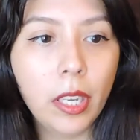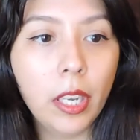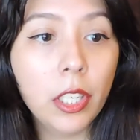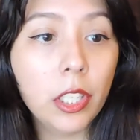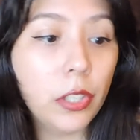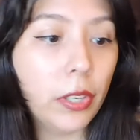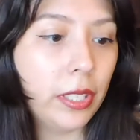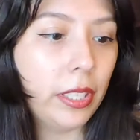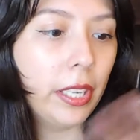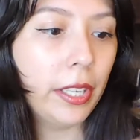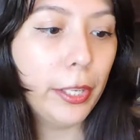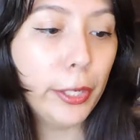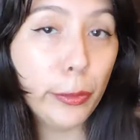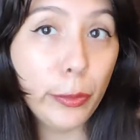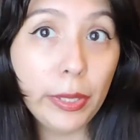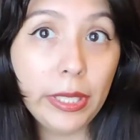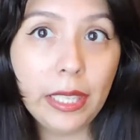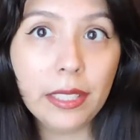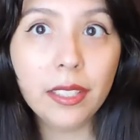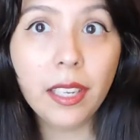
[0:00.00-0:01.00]
So I thought, you know
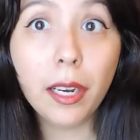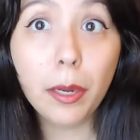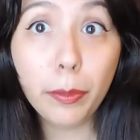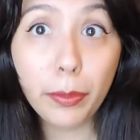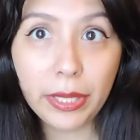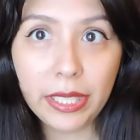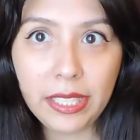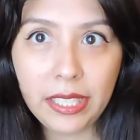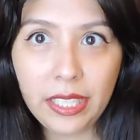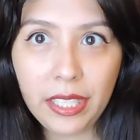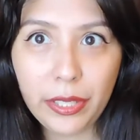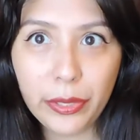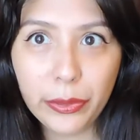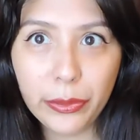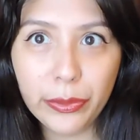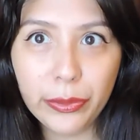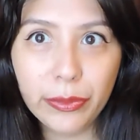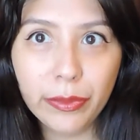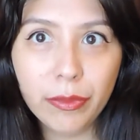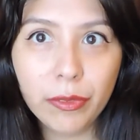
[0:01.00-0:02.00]
what, that's not a big
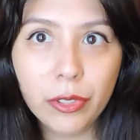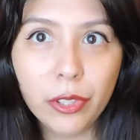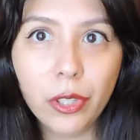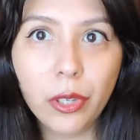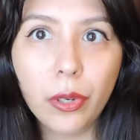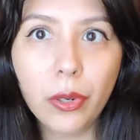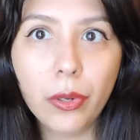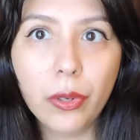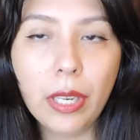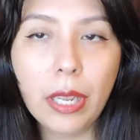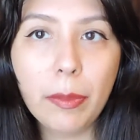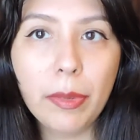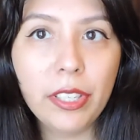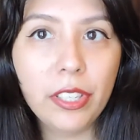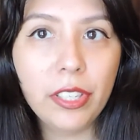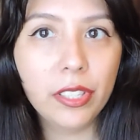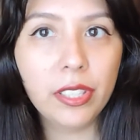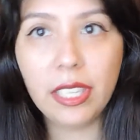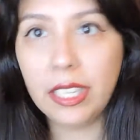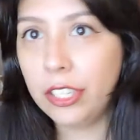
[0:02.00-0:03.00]
deal, so let me
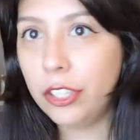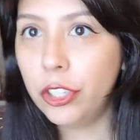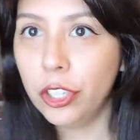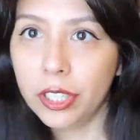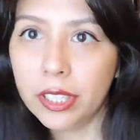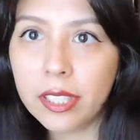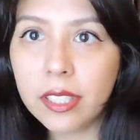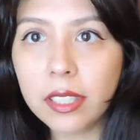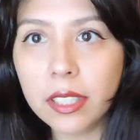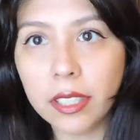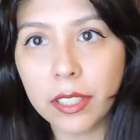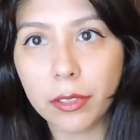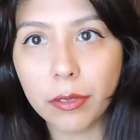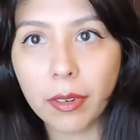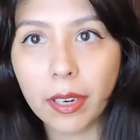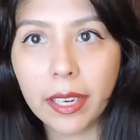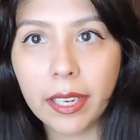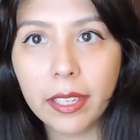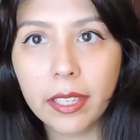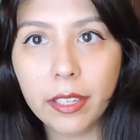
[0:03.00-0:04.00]
just adjust it,
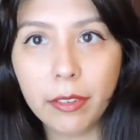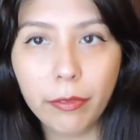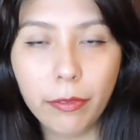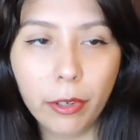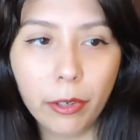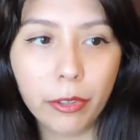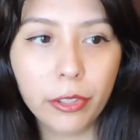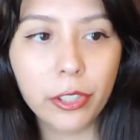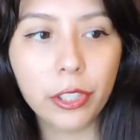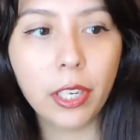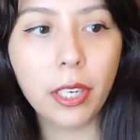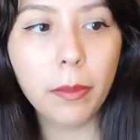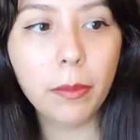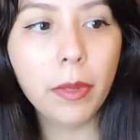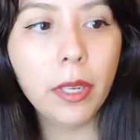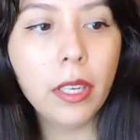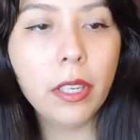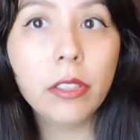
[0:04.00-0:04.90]
right, in Photoshop.